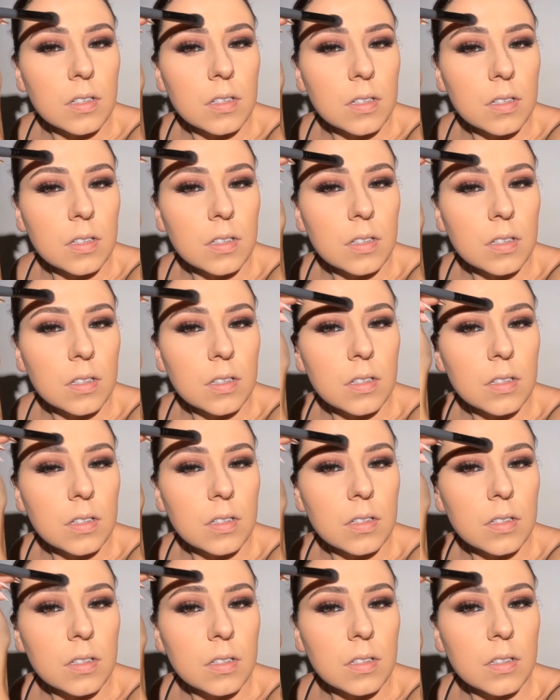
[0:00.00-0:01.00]

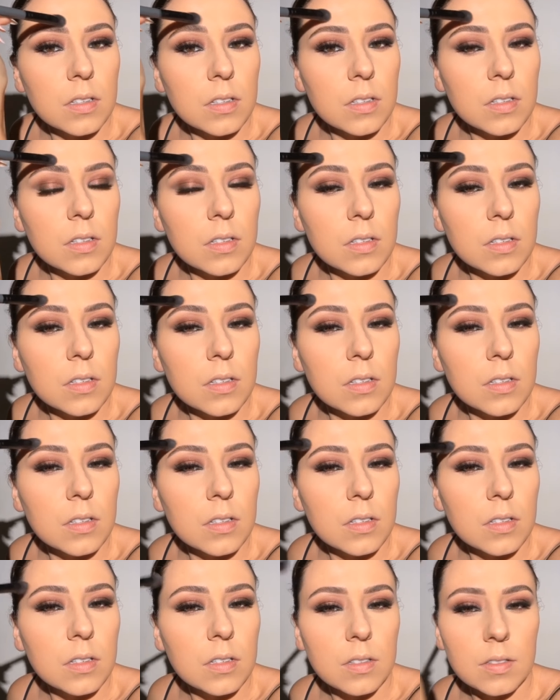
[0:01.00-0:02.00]
Nothing is said.